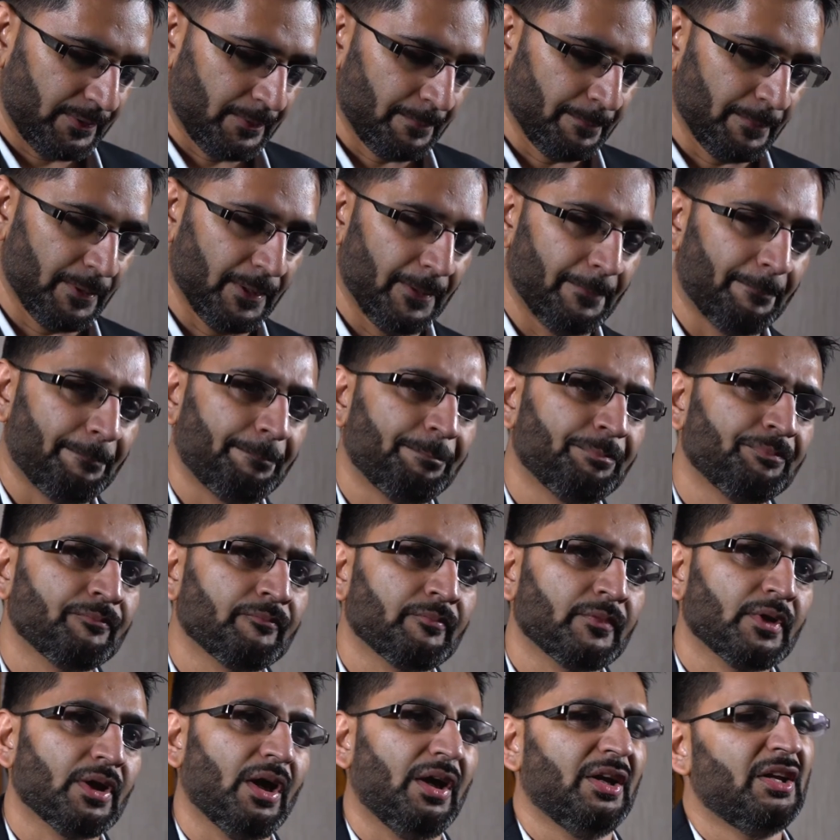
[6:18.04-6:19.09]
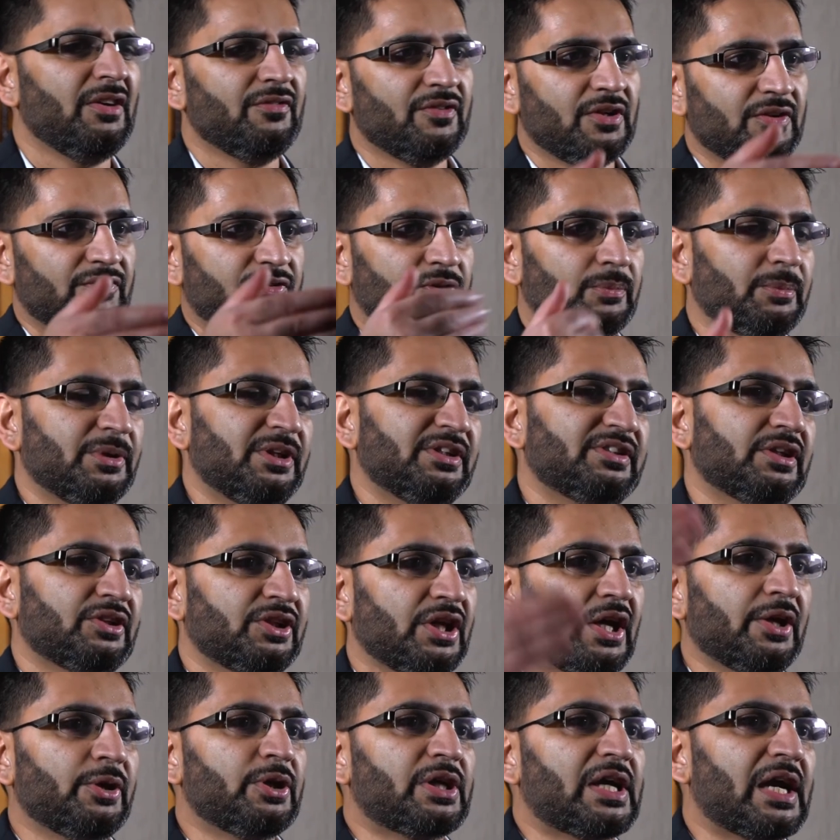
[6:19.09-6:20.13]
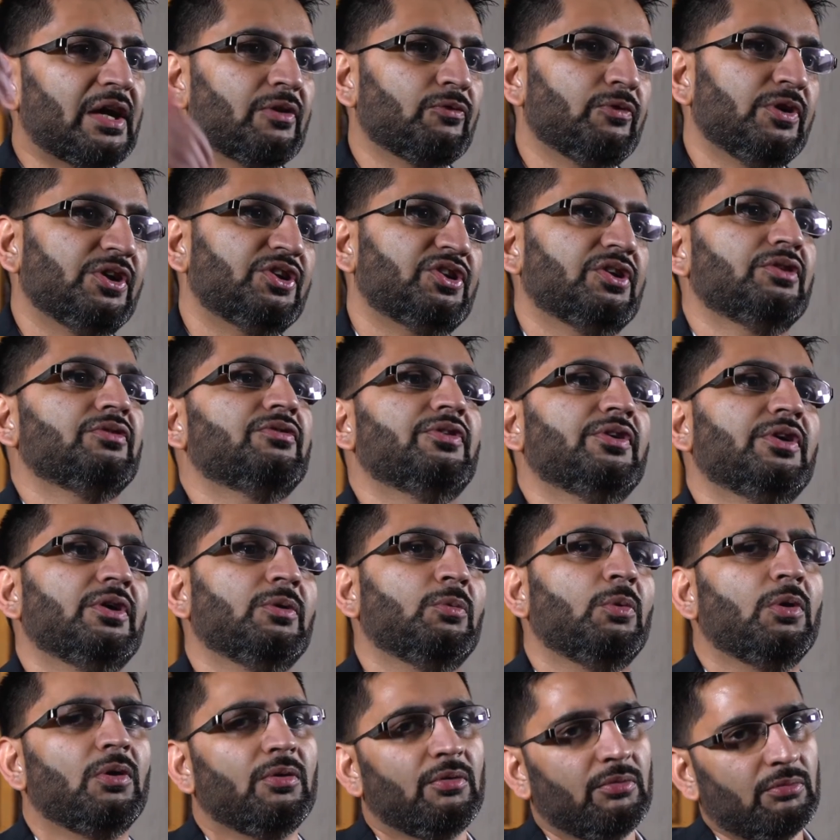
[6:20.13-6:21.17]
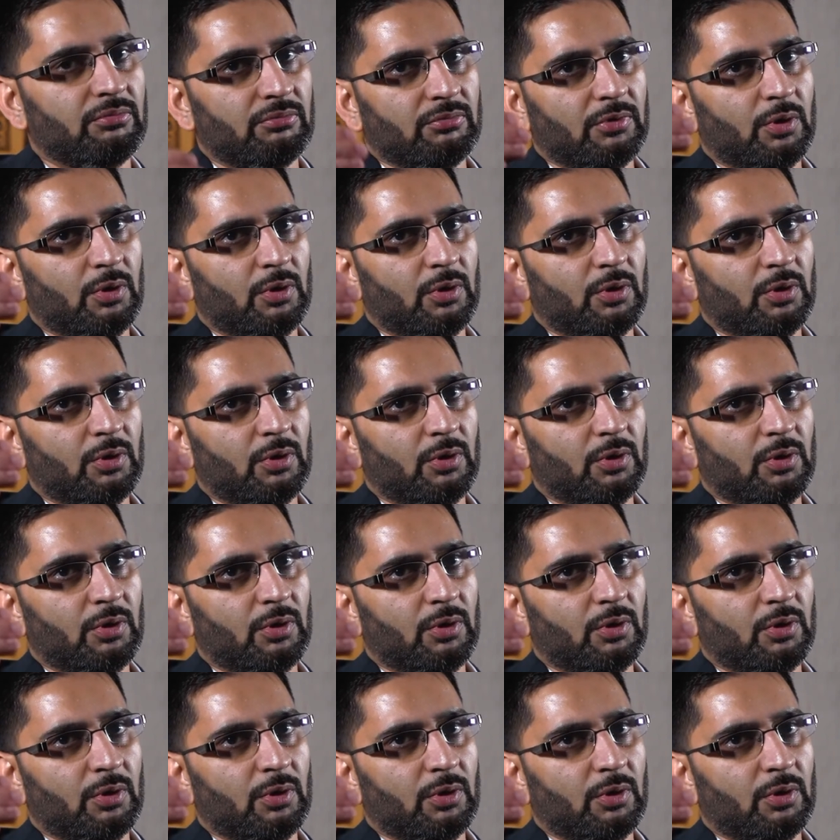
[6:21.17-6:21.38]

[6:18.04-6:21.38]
number. And even if somebody says, yeah, you can reach infinite, well,